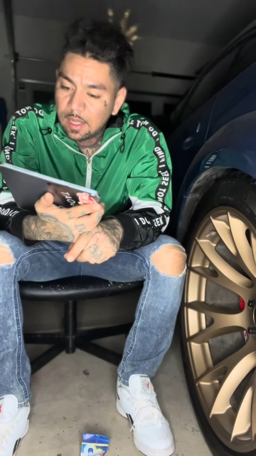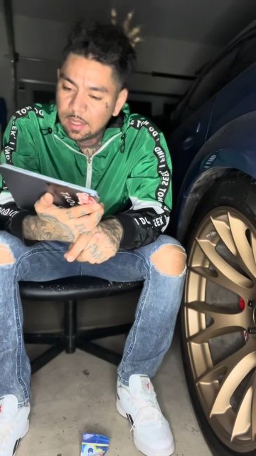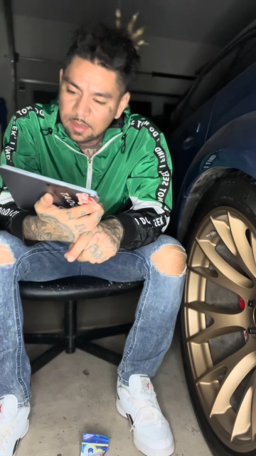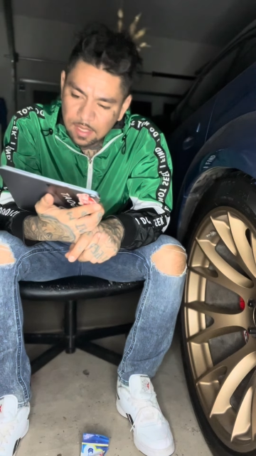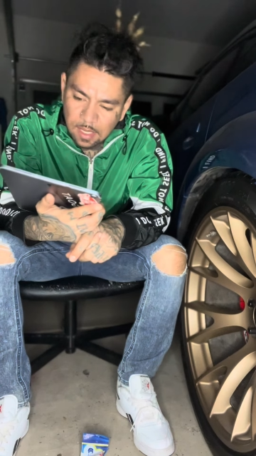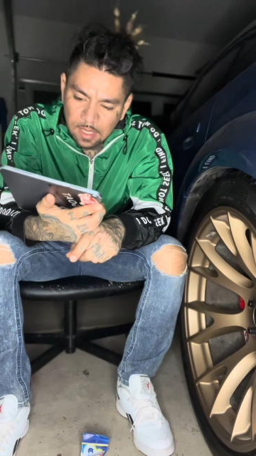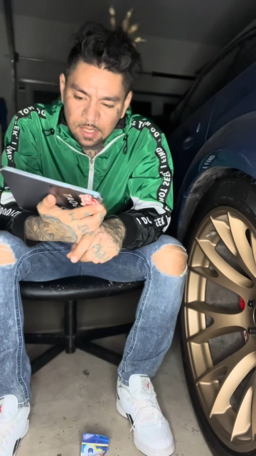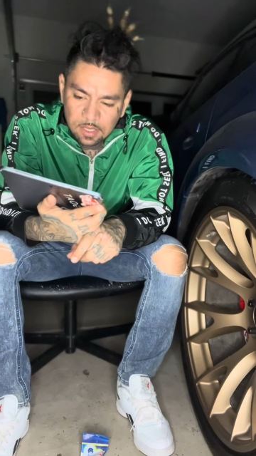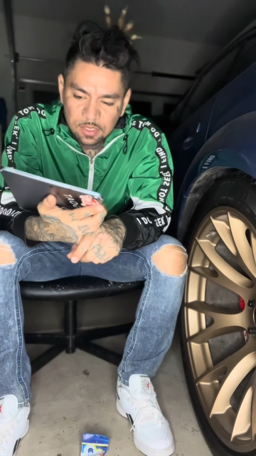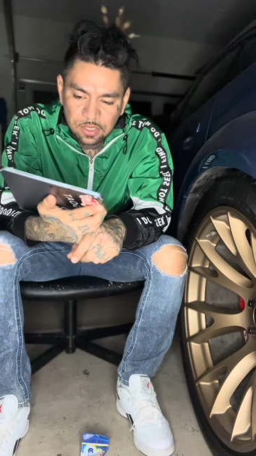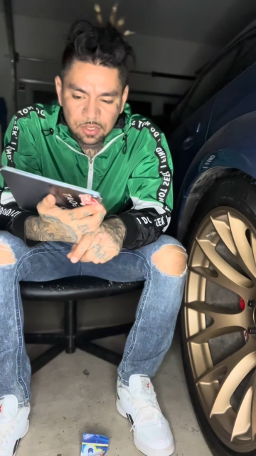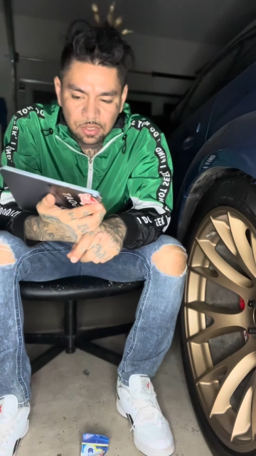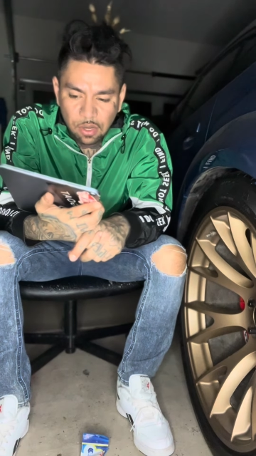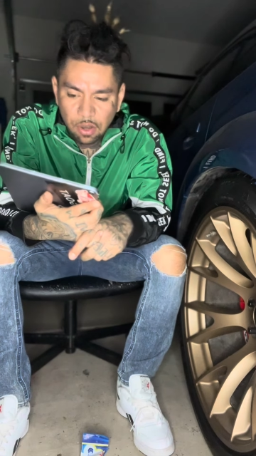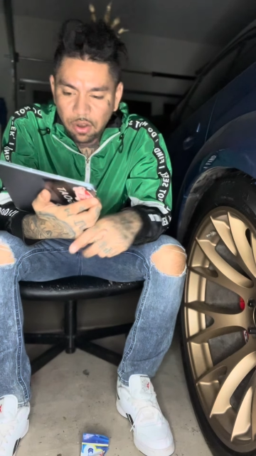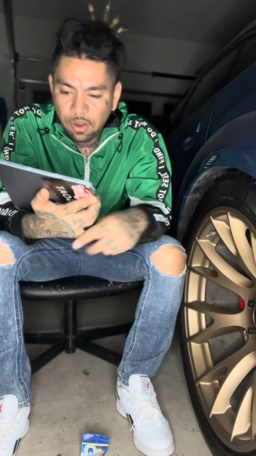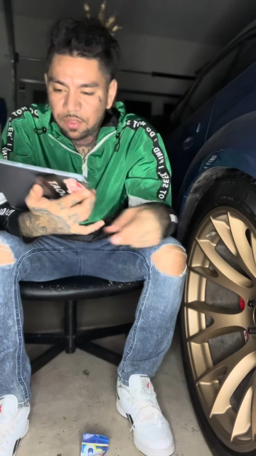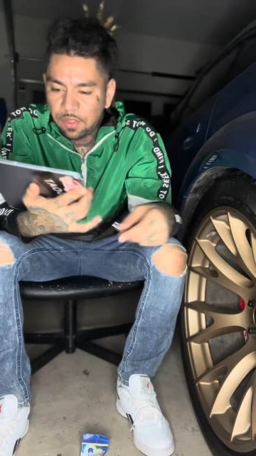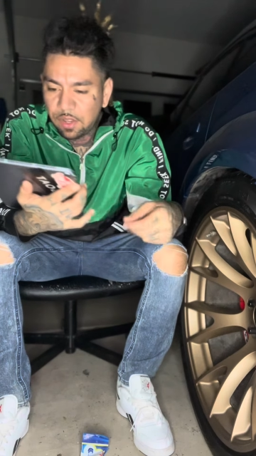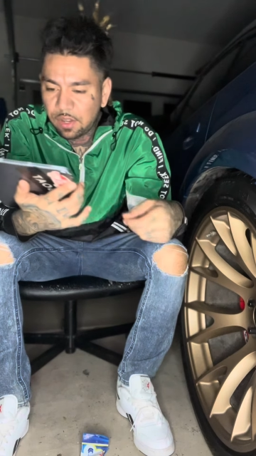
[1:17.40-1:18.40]
These
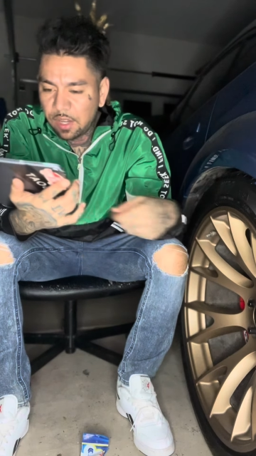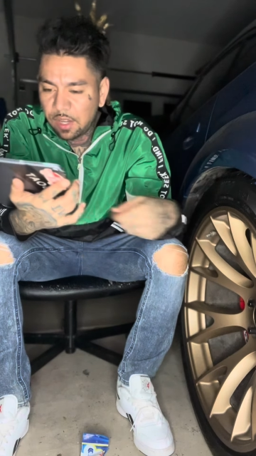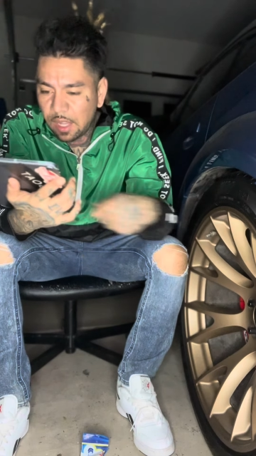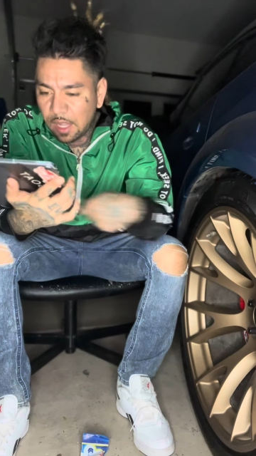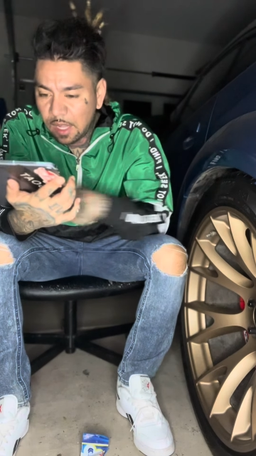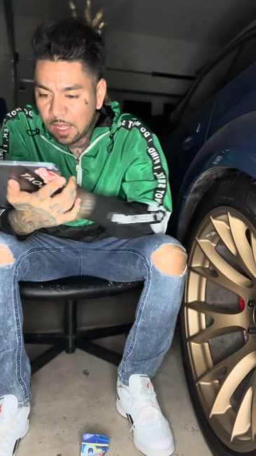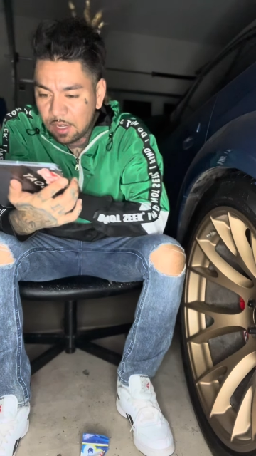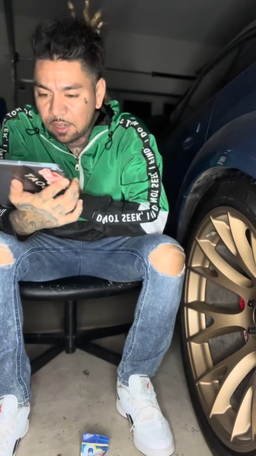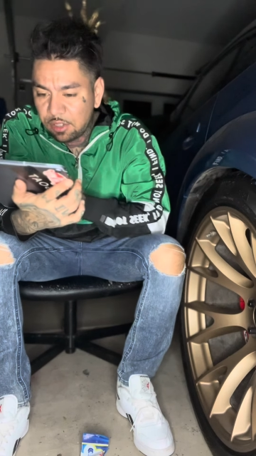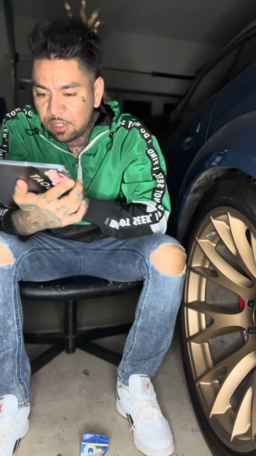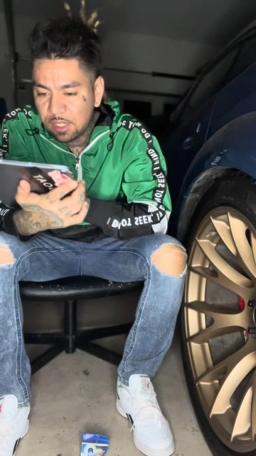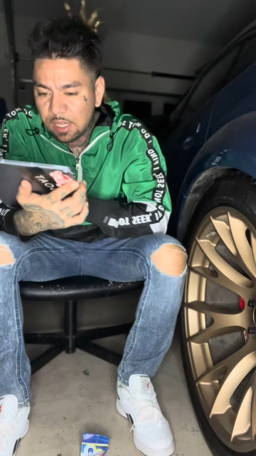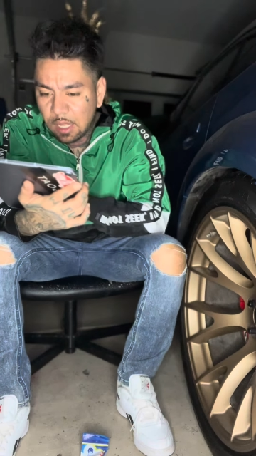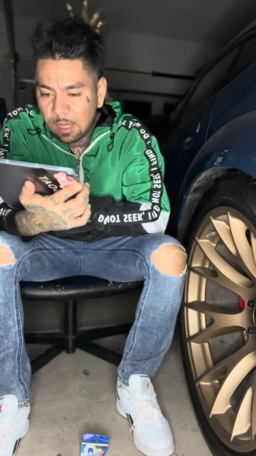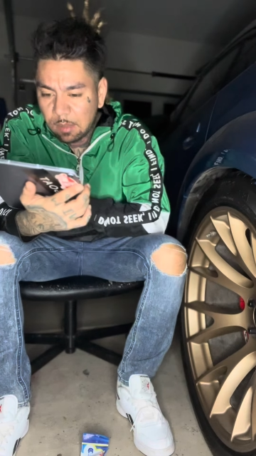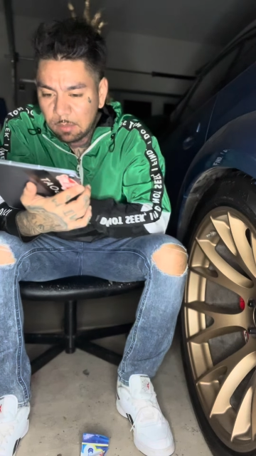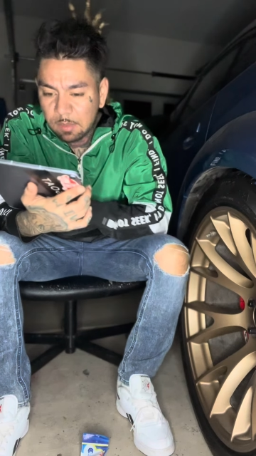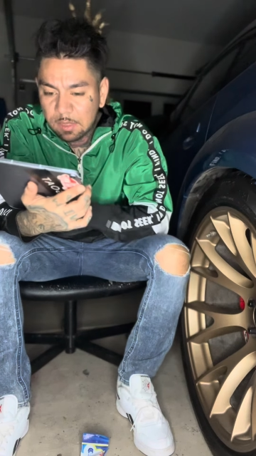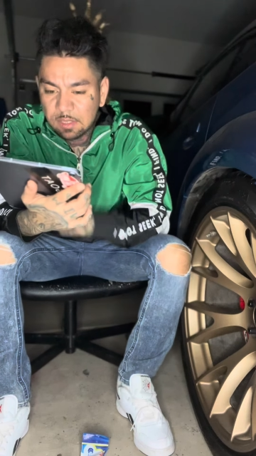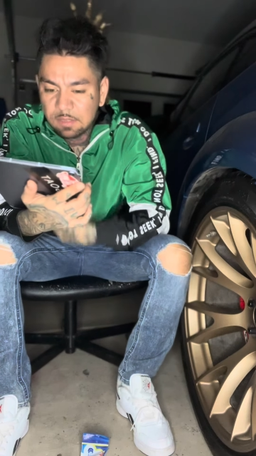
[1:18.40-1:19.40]
are their inner
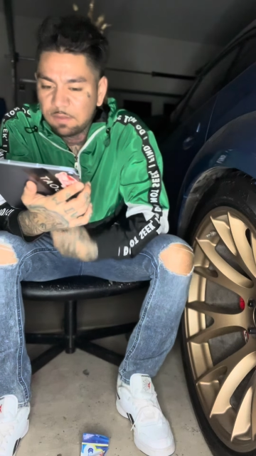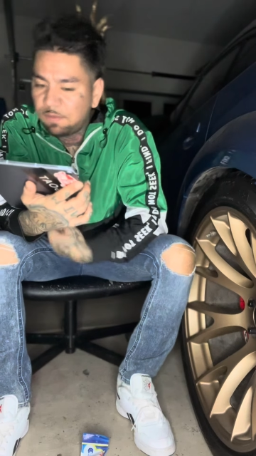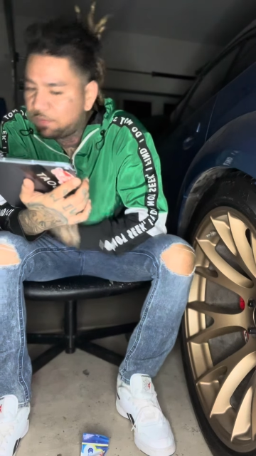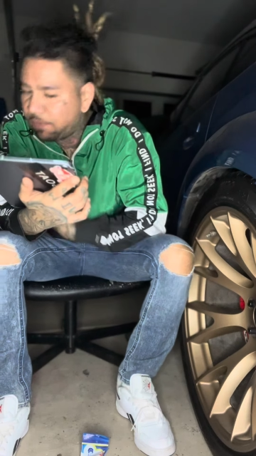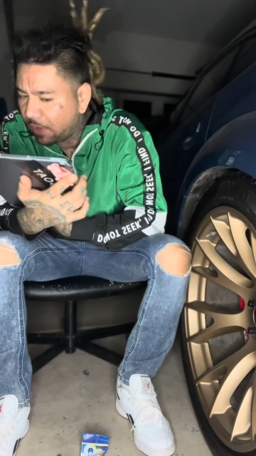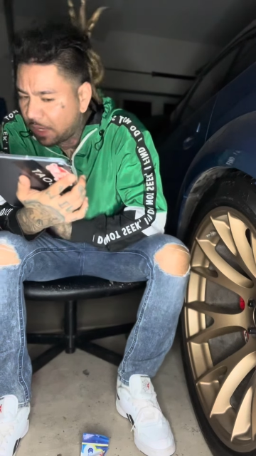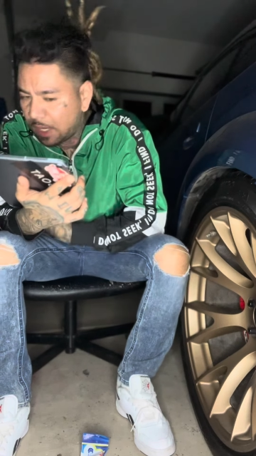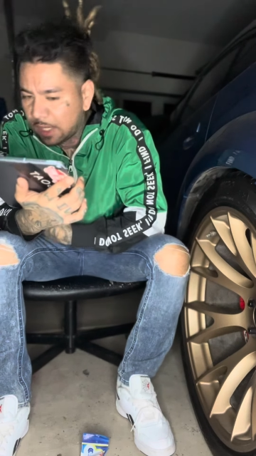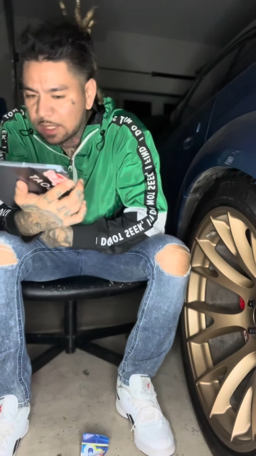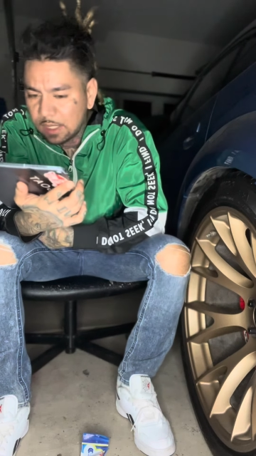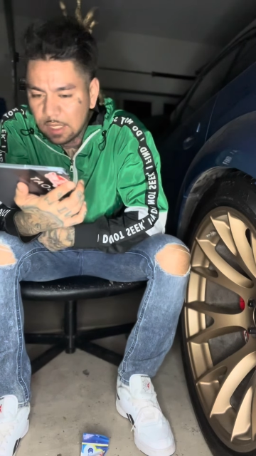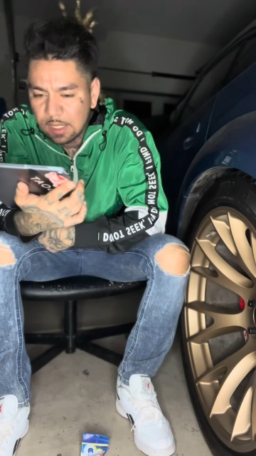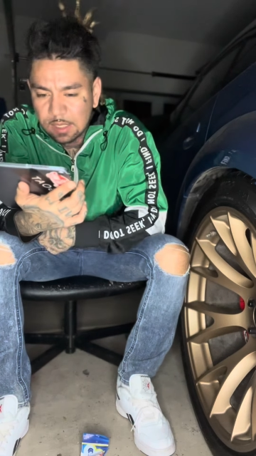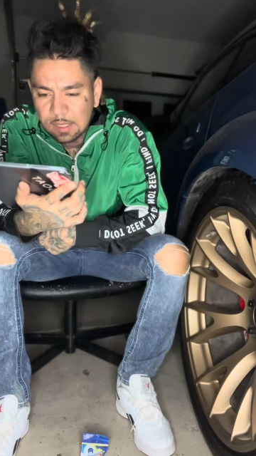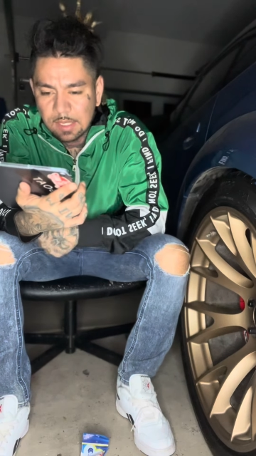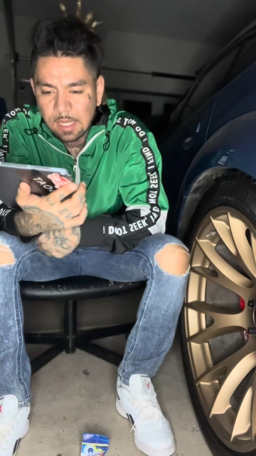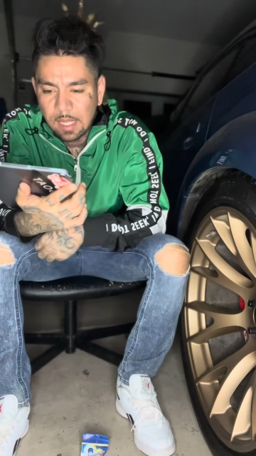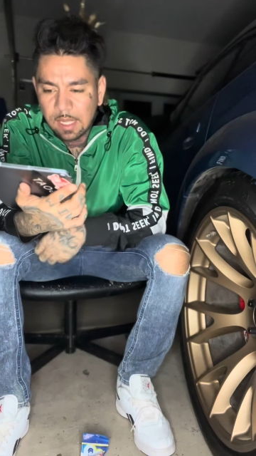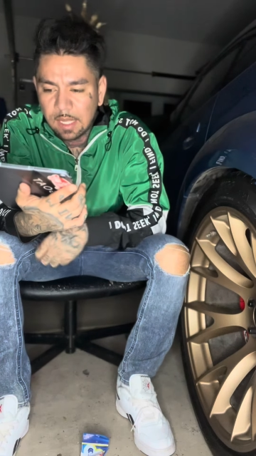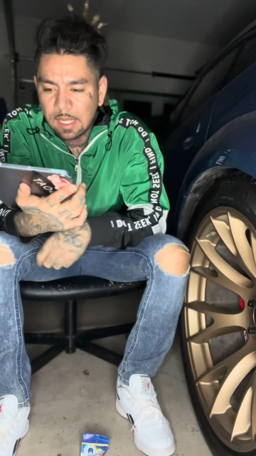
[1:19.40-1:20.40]
demons finally
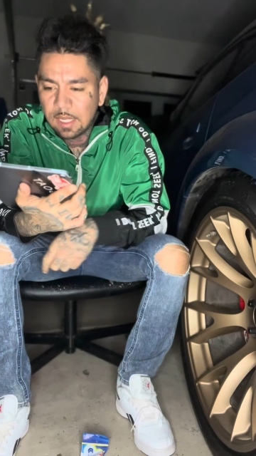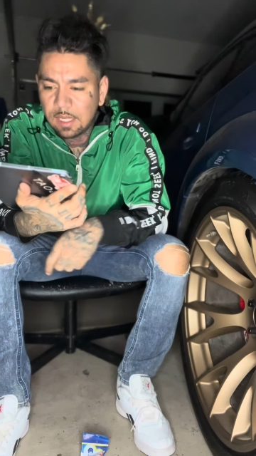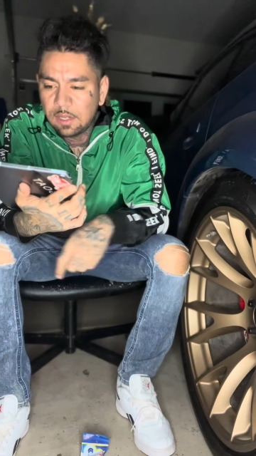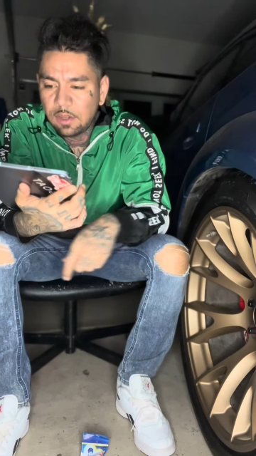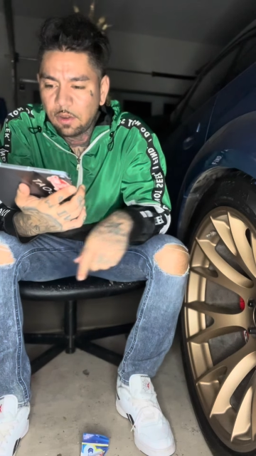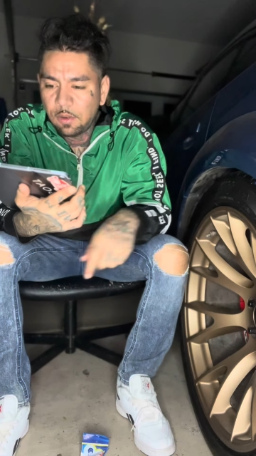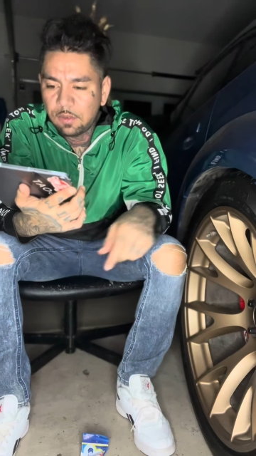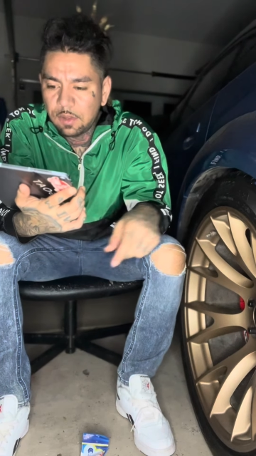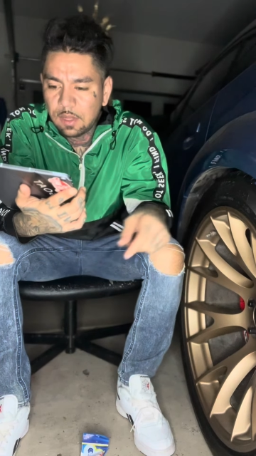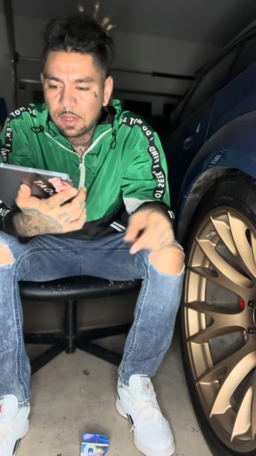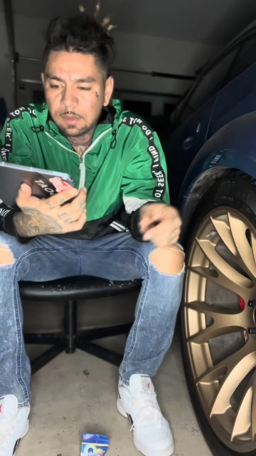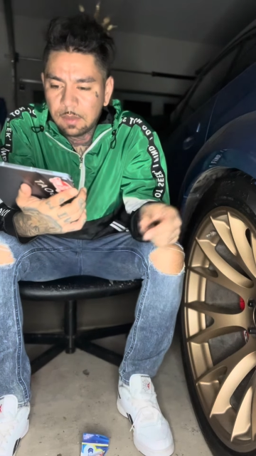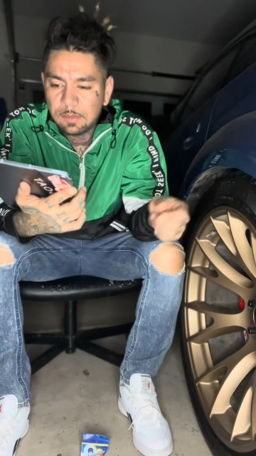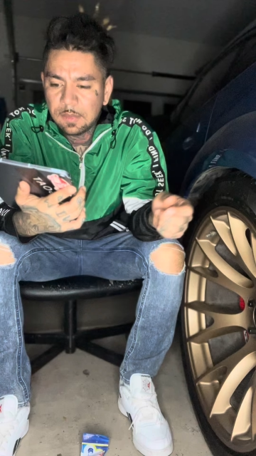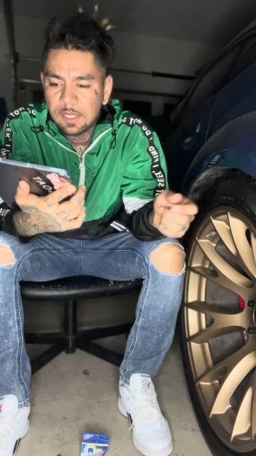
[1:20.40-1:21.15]
taking over them.